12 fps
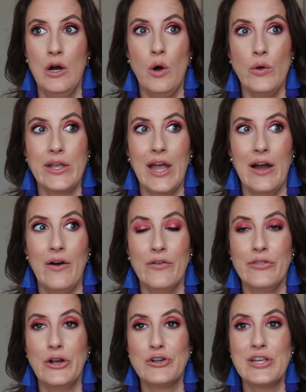holy cow,
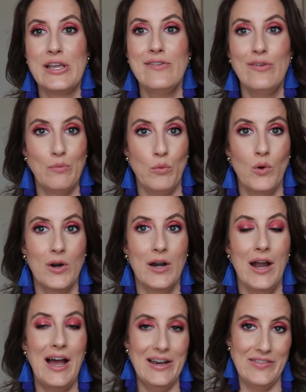there's even more.
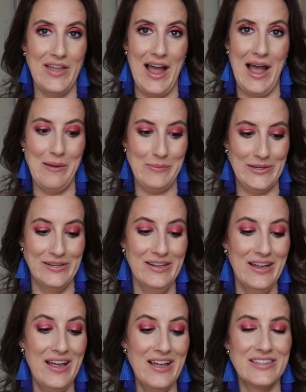How did that
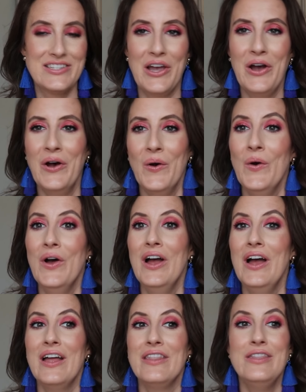happen? So
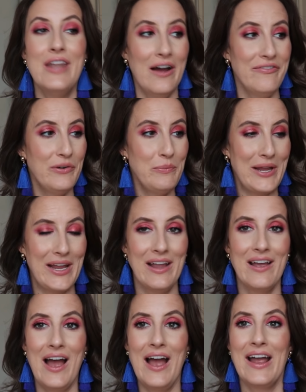not for
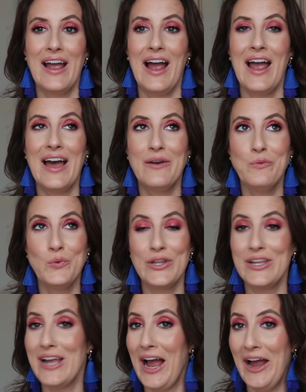me. I had
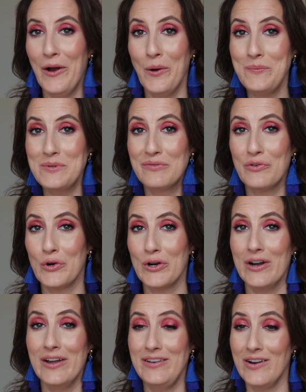really high hopes
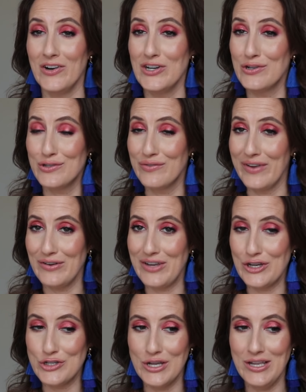for a NARS
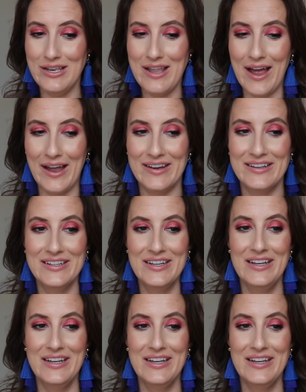foundation that